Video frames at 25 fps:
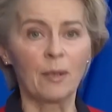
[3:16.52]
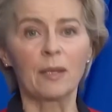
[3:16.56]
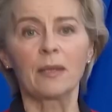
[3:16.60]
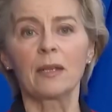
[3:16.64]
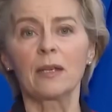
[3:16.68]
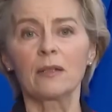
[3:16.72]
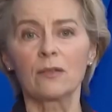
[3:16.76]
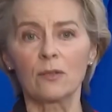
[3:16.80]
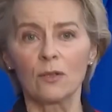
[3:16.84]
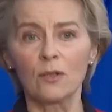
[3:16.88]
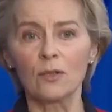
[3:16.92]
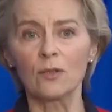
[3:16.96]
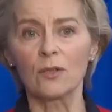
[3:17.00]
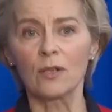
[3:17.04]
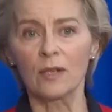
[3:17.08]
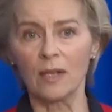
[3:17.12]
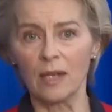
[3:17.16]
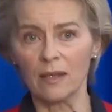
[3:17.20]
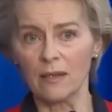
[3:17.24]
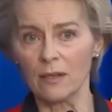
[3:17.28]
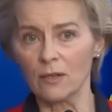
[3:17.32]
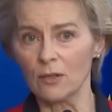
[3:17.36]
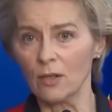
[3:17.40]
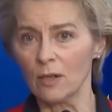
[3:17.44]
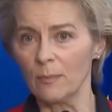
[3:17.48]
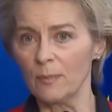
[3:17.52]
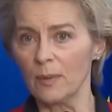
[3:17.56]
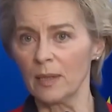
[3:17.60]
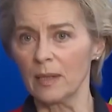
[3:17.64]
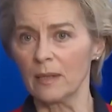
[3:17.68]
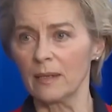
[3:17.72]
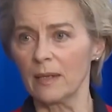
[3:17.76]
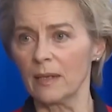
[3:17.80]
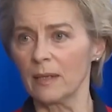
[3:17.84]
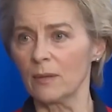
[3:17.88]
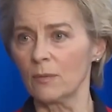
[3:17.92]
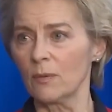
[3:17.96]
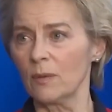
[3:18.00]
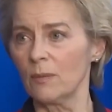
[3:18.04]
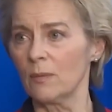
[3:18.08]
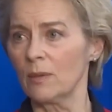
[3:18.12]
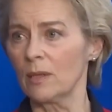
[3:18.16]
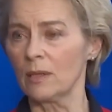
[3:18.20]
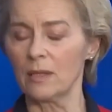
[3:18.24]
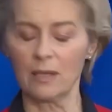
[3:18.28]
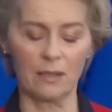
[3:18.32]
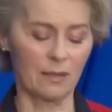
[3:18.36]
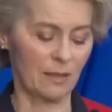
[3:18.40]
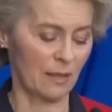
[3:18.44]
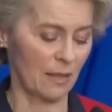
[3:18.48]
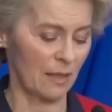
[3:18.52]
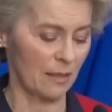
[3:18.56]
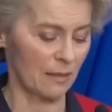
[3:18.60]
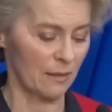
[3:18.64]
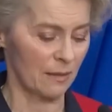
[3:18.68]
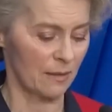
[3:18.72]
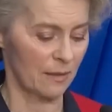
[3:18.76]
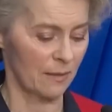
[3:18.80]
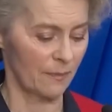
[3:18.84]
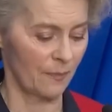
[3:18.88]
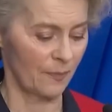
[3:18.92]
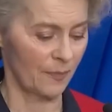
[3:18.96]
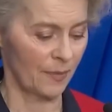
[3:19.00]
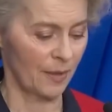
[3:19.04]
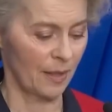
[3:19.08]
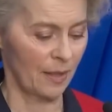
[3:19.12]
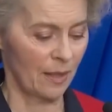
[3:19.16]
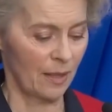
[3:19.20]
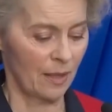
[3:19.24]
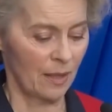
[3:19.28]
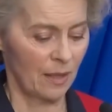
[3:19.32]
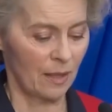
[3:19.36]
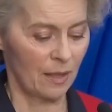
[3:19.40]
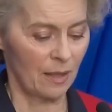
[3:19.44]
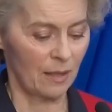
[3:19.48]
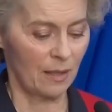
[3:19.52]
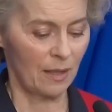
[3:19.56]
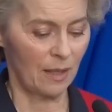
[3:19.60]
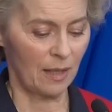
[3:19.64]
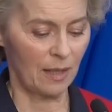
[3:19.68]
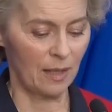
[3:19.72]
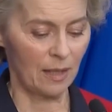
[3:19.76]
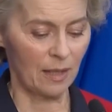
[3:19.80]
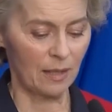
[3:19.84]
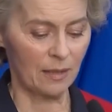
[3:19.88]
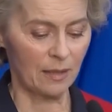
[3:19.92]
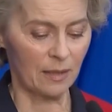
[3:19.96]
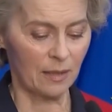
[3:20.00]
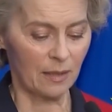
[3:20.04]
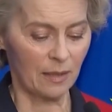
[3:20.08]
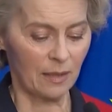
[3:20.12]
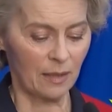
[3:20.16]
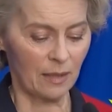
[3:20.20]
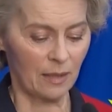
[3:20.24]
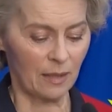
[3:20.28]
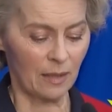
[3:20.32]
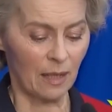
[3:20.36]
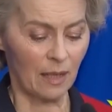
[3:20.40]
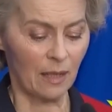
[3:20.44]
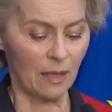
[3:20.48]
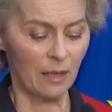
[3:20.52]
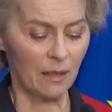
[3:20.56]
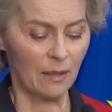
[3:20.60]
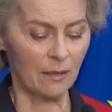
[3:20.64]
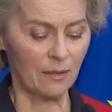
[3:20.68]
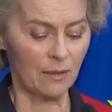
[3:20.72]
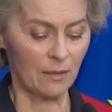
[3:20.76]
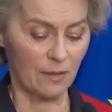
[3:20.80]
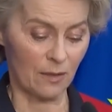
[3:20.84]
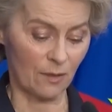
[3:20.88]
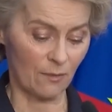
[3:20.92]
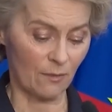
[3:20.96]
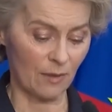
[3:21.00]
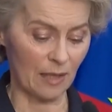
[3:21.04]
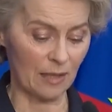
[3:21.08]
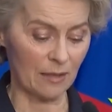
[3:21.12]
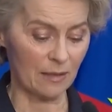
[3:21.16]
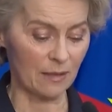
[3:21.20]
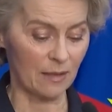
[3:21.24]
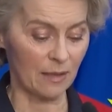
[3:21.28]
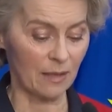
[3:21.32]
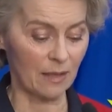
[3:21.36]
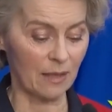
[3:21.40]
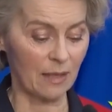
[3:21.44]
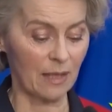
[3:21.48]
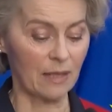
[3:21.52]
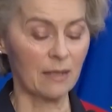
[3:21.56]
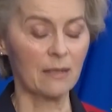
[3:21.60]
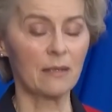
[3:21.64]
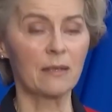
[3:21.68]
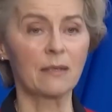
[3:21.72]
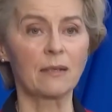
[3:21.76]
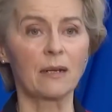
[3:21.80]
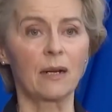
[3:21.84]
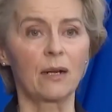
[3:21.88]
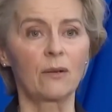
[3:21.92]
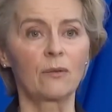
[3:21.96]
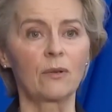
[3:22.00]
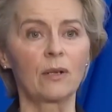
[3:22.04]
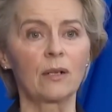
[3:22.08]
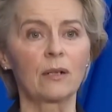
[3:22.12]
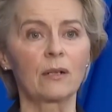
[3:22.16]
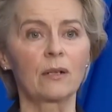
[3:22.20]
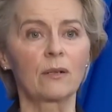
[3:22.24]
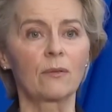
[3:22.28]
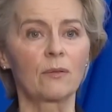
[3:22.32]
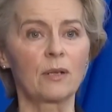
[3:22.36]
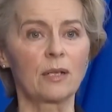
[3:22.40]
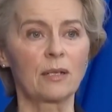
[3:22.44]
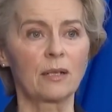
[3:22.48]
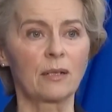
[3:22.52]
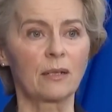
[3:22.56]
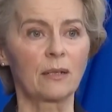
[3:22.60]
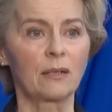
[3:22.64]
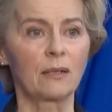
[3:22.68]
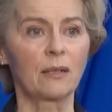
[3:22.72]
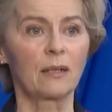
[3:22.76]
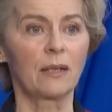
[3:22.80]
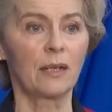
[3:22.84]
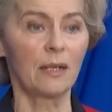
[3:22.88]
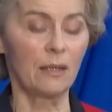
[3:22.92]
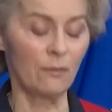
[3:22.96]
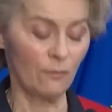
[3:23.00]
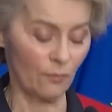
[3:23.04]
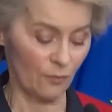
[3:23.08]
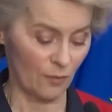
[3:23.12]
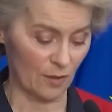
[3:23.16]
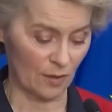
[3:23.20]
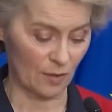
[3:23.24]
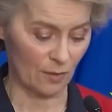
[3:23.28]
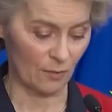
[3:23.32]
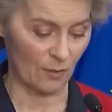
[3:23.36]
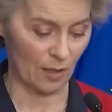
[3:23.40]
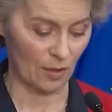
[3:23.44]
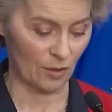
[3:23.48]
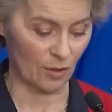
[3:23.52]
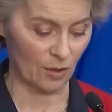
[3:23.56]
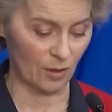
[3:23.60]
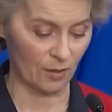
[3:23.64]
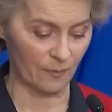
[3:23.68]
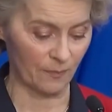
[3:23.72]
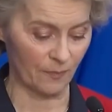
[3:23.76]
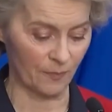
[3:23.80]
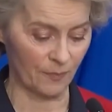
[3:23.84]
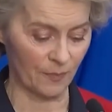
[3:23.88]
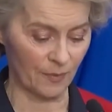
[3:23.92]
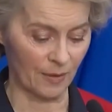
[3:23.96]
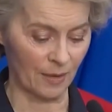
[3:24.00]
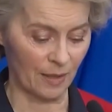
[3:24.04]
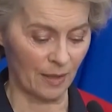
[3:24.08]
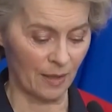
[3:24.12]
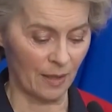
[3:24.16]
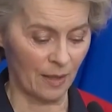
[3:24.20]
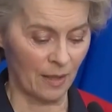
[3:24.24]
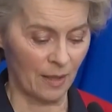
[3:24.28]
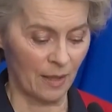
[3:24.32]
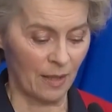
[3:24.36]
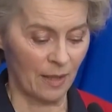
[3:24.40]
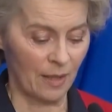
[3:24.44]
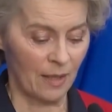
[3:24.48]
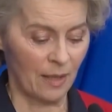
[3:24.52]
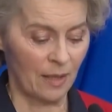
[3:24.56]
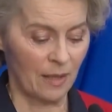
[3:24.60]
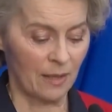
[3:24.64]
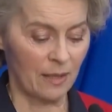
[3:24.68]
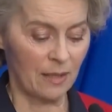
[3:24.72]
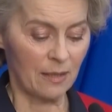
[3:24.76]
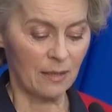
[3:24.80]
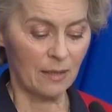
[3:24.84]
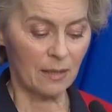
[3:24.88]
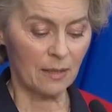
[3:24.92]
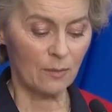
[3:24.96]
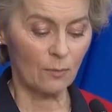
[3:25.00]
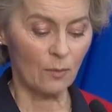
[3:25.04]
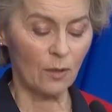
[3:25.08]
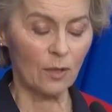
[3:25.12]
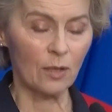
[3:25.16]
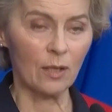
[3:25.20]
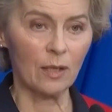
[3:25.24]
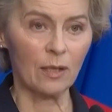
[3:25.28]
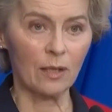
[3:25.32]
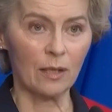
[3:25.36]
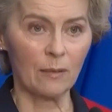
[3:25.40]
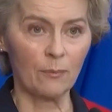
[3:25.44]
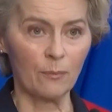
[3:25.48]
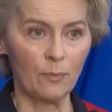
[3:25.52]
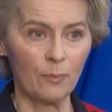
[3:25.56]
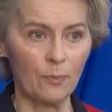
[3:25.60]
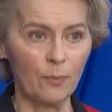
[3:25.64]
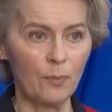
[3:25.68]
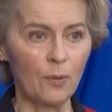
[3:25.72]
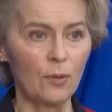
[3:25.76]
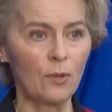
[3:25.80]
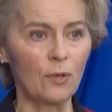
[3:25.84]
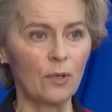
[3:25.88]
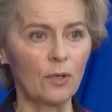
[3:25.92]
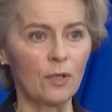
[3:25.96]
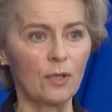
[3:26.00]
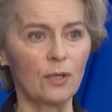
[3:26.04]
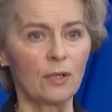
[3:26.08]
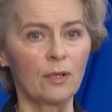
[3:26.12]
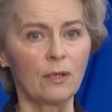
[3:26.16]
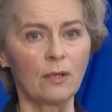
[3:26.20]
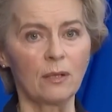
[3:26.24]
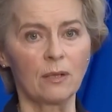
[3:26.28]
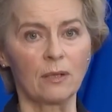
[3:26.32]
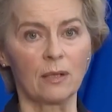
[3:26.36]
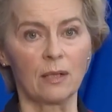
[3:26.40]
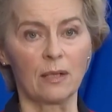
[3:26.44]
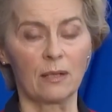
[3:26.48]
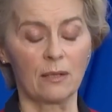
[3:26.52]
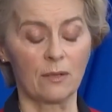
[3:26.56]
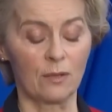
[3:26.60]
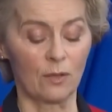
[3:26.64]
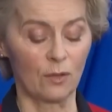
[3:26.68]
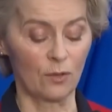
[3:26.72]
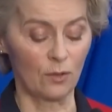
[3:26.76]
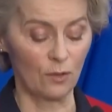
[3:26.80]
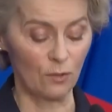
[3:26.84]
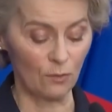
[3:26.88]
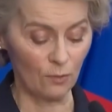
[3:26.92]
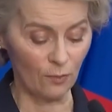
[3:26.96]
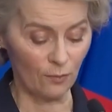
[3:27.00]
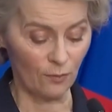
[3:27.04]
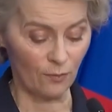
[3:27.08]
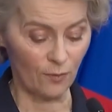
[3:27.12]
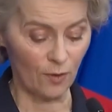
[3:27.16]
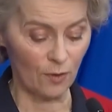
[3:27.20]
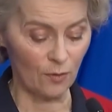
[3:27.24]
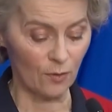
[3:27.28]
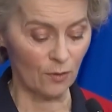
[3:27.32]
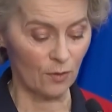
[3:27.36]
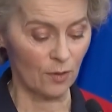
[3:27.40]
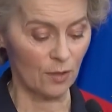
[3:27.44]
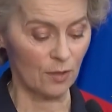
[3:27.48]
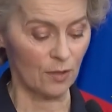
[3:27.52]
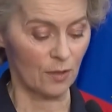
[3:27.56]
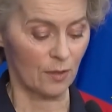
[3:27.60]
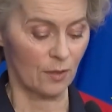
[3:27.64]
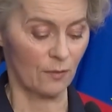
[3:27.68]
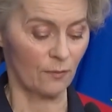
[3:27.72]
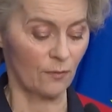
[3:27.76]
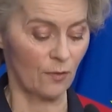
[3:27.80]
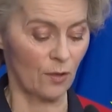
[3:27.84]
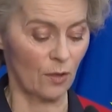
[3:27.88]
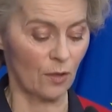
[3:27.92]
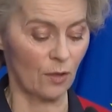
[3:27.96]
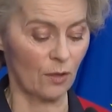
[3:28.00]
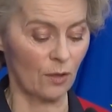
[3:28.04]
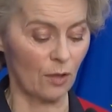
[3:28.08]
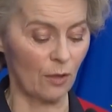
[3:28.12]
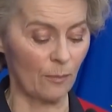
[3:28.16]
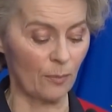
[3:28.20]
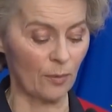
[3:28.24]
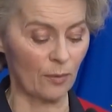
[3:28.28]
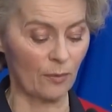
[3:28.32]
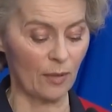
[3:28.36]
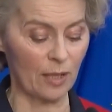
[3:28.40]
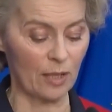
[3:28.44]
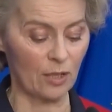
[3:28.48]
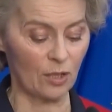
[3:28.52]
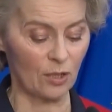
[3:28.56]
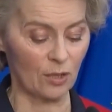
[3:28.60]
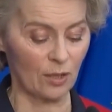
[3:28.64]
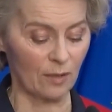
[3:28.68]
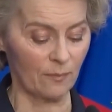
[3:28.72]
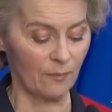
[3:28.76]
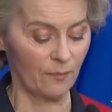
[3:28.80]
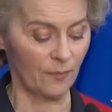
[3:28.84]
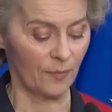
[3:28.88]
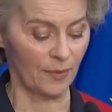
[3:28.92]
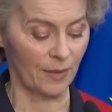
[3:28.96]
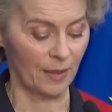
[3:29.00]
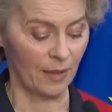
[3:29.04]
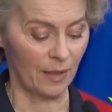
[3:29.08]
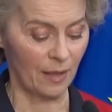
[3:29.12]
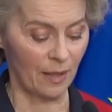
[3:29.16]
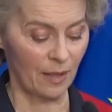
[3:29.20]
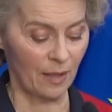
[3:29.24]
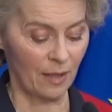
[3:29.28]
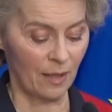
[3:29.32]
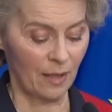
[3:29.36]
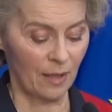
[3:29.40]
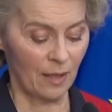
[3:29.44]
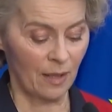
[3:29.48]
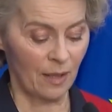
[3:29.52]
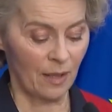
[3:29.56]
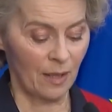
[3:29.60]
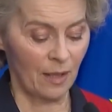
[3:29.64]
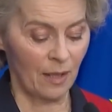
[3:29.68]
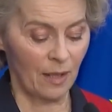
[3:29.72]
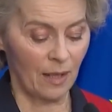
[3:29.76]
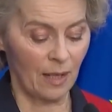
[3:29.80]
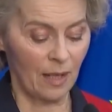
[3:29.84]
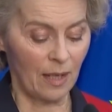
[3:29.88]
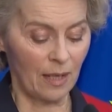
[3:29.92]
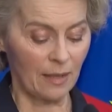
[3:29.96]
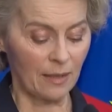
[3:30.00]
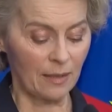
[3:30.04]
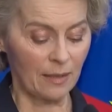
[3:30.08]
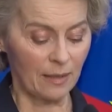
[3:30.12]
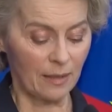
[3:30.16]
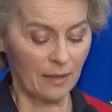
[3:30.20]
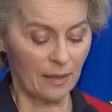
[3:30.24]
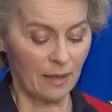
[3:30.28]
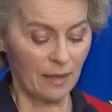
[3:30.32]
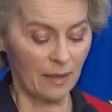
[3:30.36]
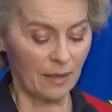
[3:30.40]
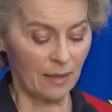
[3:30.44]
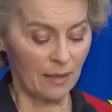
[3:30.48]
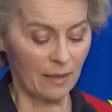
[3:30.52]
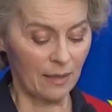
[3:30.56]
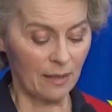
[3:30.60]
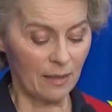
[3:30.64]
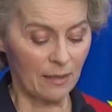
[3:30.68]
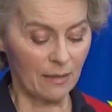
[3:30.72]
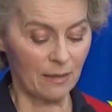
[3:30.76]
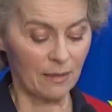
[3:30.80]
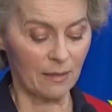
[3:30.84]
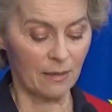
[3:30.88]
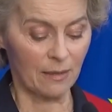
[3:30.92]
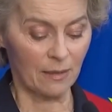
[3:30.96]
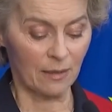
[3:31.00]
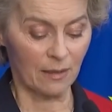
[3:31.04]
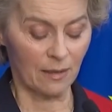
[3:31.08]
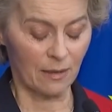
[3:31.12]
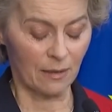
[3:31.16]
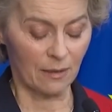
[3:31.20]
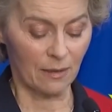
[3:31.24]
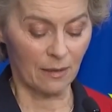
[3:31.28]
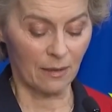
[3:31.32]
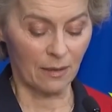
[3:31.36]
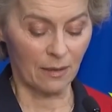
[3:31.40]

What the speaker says: But there's also another topic that we will discuss, that are the threats against our critical infrastructure. This is one important, it's a new focus for our cooperation, and it is